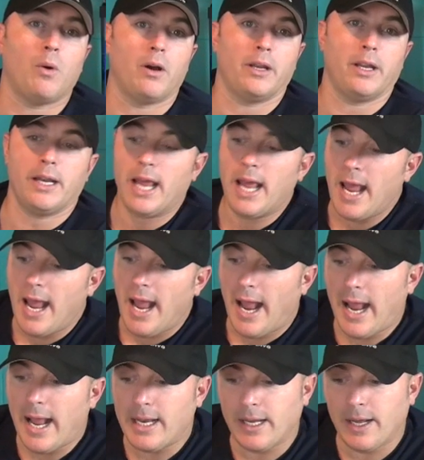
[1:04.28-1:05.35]
on it.
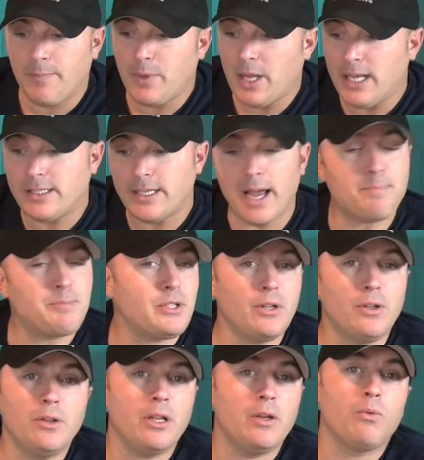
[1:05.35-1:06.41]
And he's
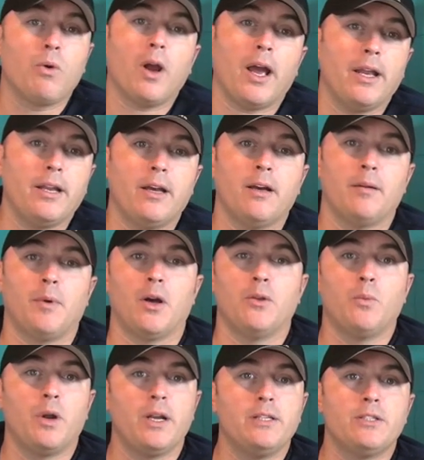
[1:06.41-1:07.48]
absolutely right
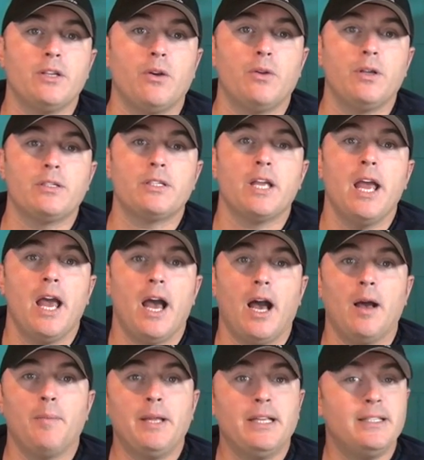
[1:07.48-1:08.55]
on what he's noticed.
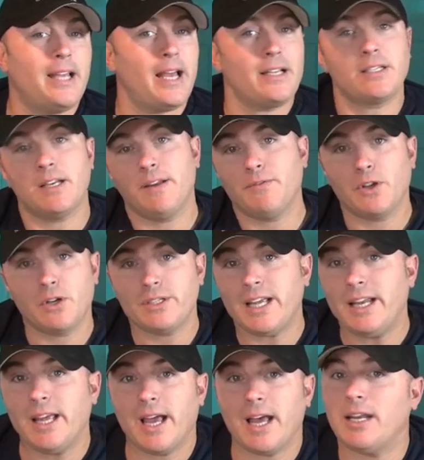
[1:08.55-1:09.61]
I mean, he's asking if there's
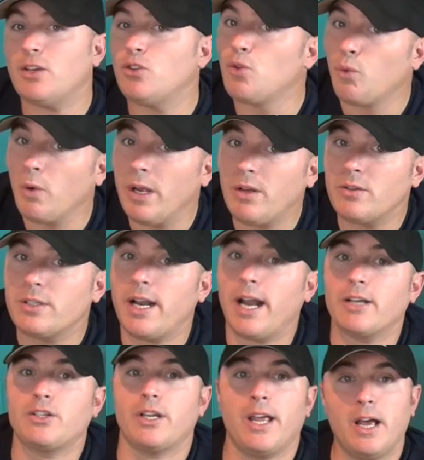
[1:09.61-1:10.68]
any kind of drills that
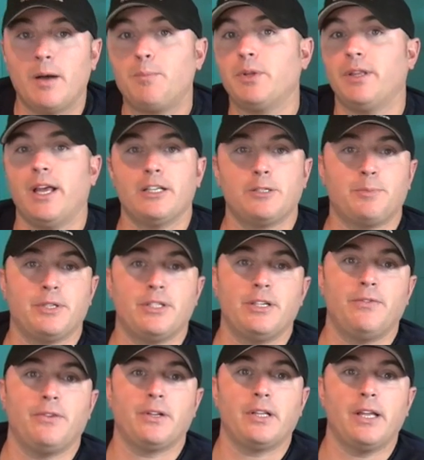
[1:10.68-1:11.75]
actually help with that
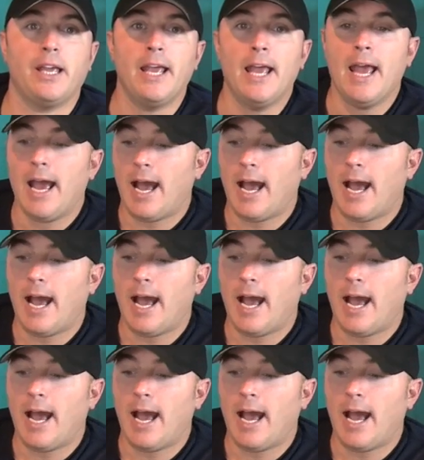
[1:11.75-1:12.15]
specifically.